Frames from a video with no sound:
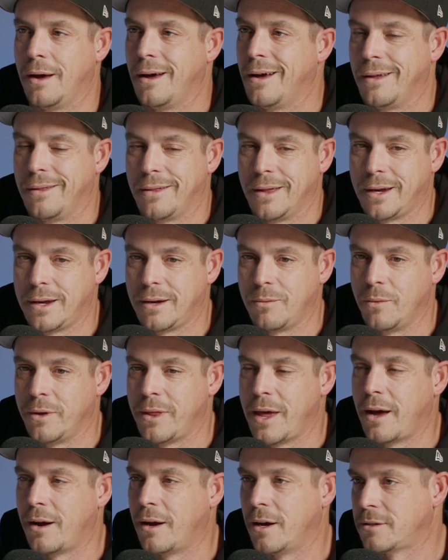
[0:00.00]
and they didn't,
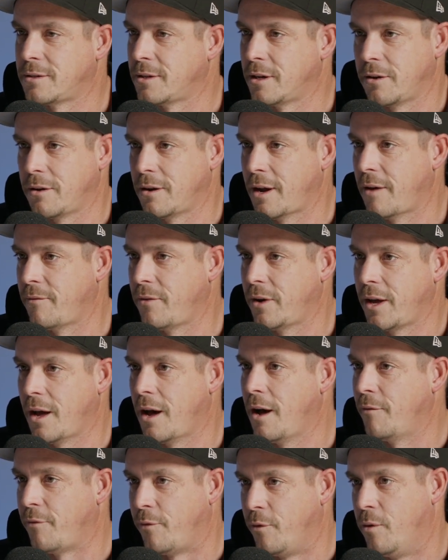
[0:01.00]
without us, they don't have any
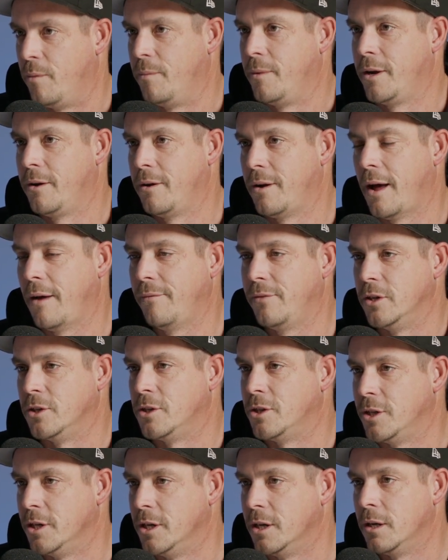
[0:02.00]
art form. They yeah. don't have this
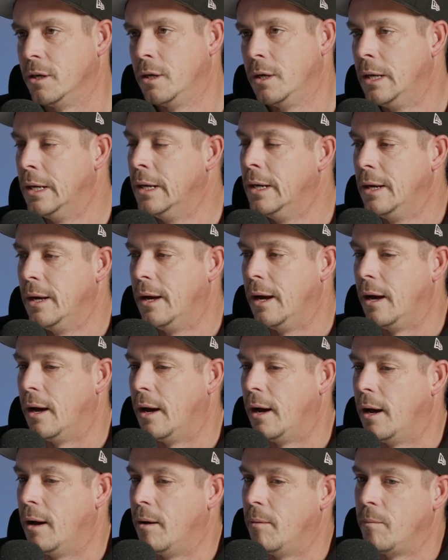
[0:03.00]
shit.
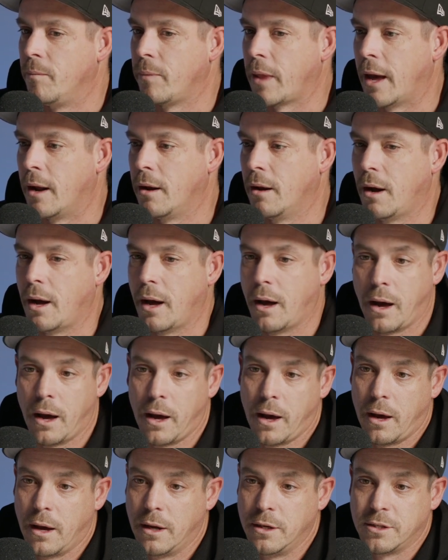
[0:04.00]
Um, and
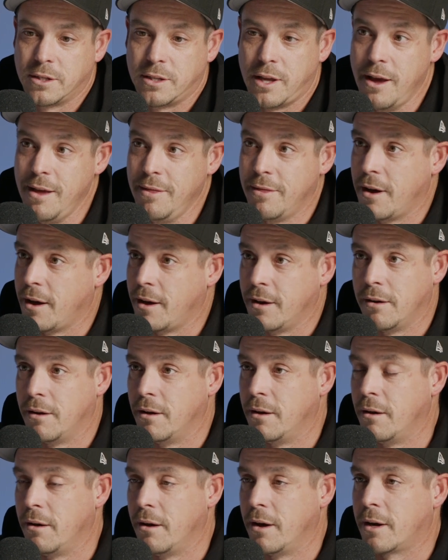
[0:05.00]
I, I understand that, and
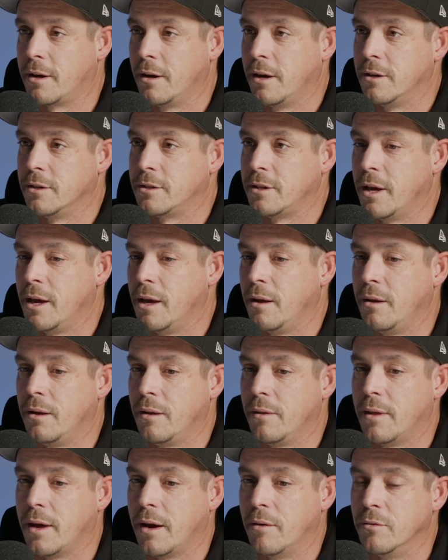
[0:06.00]
I, I, can understand
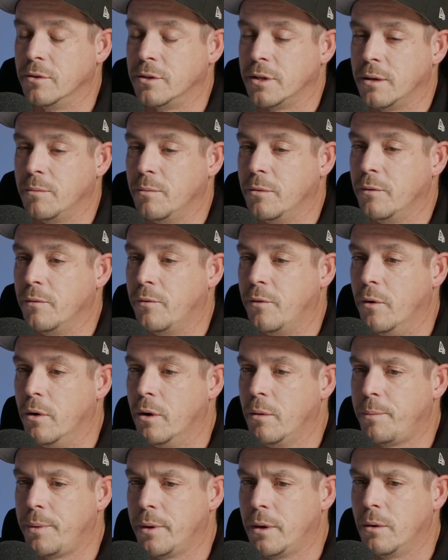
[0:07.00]
that resentment for
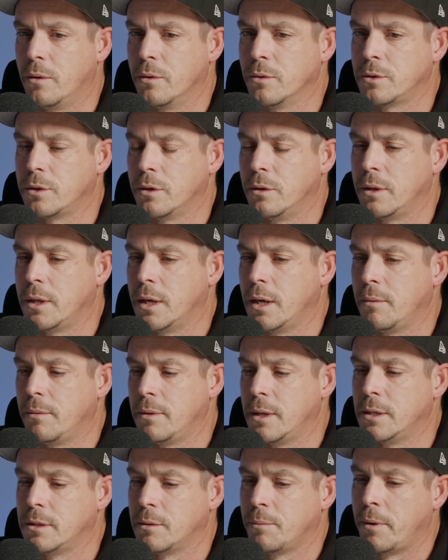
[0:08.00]
it. But also,
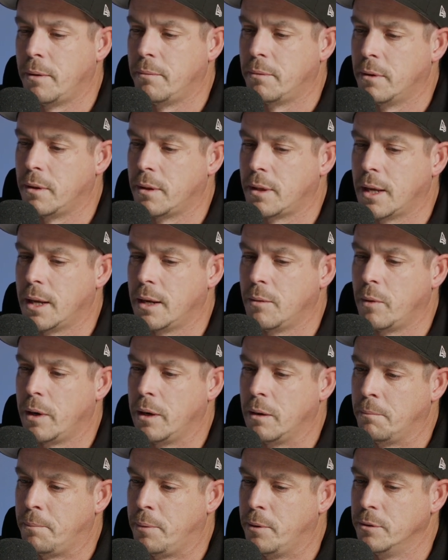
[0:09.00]
these are people that then
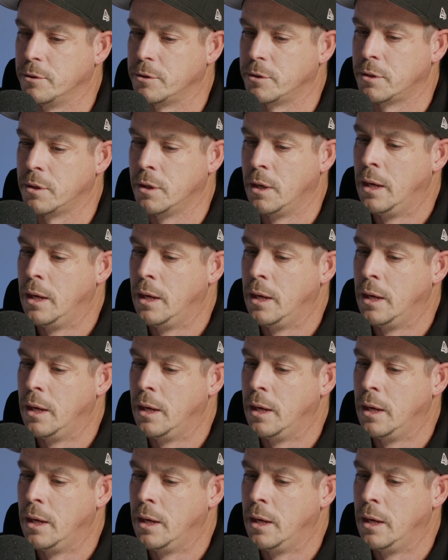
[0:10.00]
went and pushed